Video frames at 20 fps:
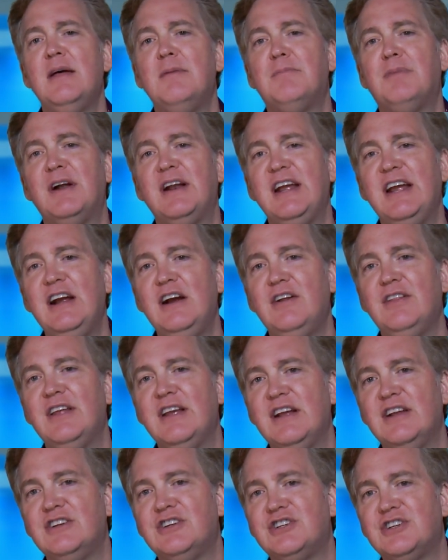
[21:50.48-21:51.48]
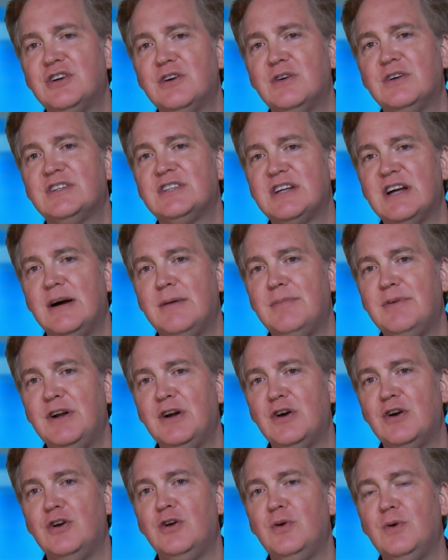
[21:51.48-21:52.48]
But here the insurance company
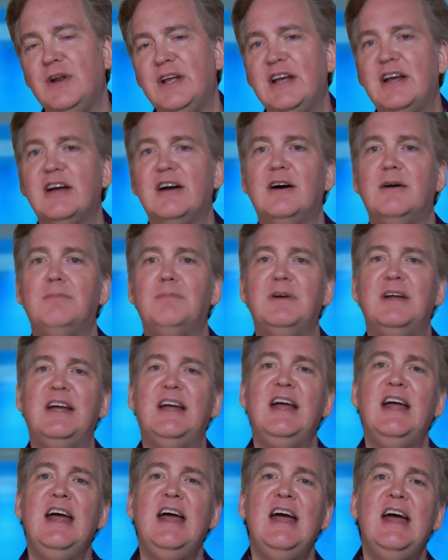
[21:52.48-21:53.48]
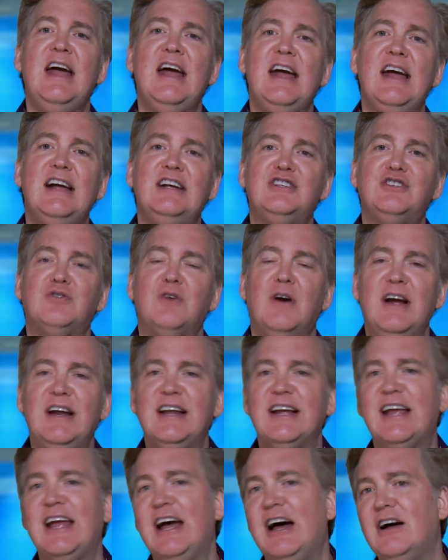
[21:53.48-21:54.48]
or annuity company is trying
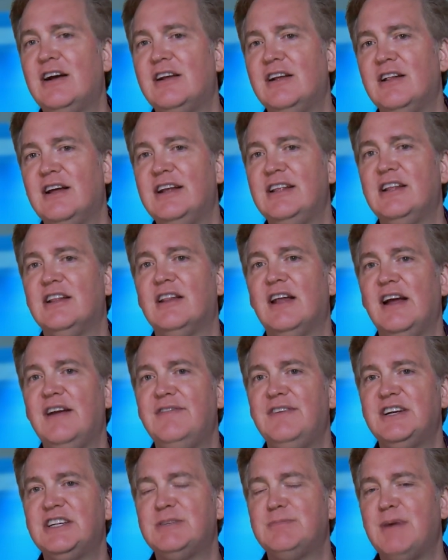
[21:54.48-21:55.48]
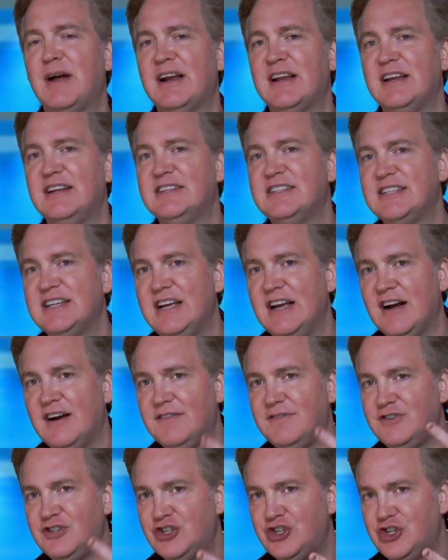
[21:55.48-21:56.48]
to calculate the life expectancy
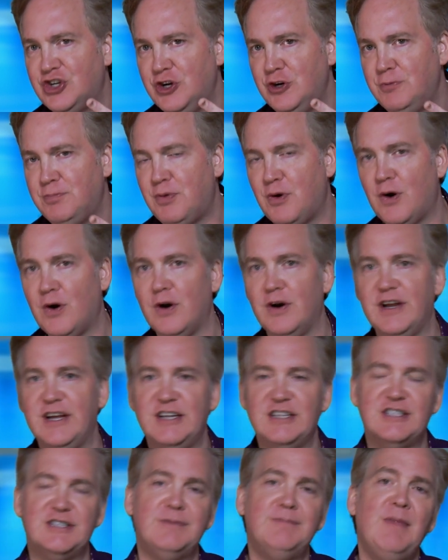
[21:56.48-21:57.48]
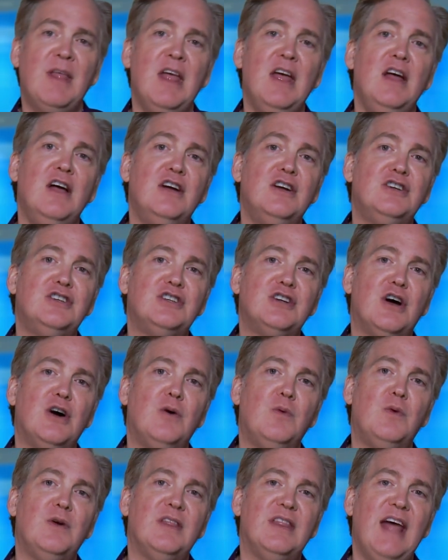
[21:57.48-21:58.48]
of two parties.
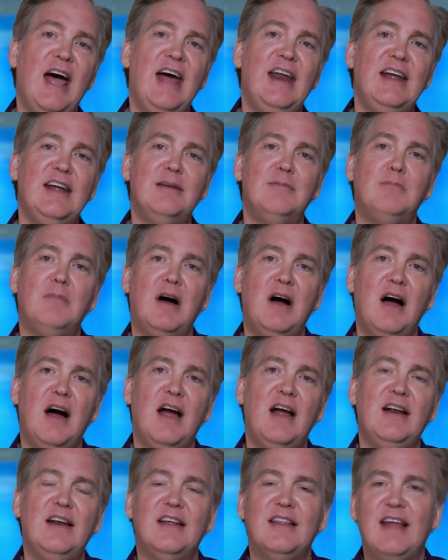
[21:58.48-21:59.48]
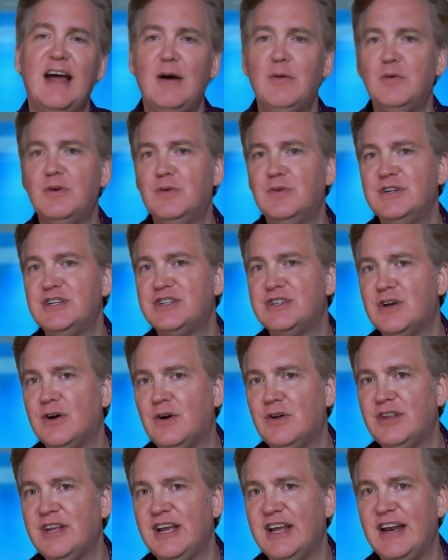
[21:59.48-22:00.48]
So with that in mind, that would
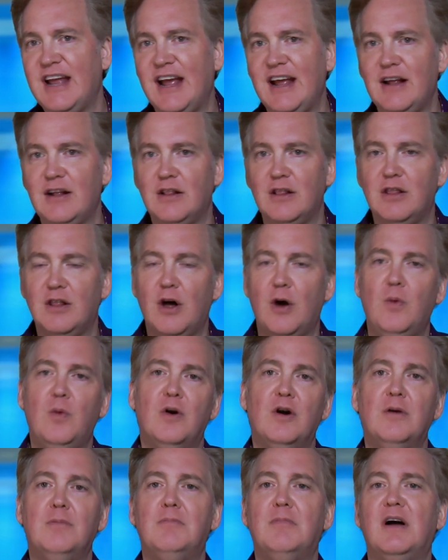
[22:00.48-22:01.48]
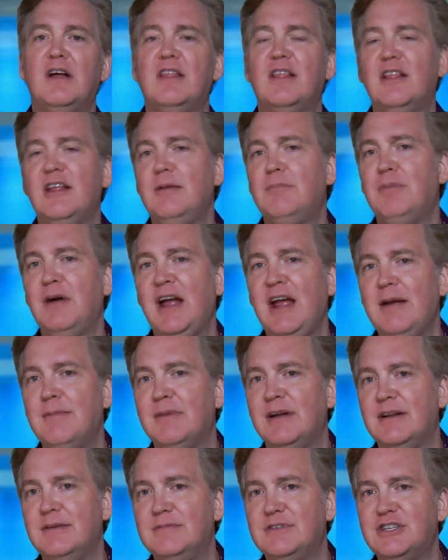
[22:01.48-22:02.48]
result in a lower monthly
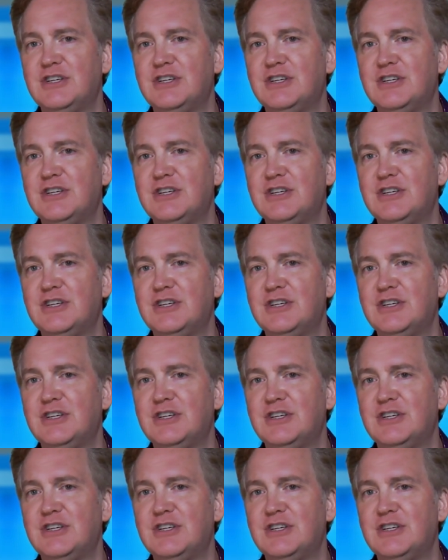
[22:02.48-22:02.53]
payment.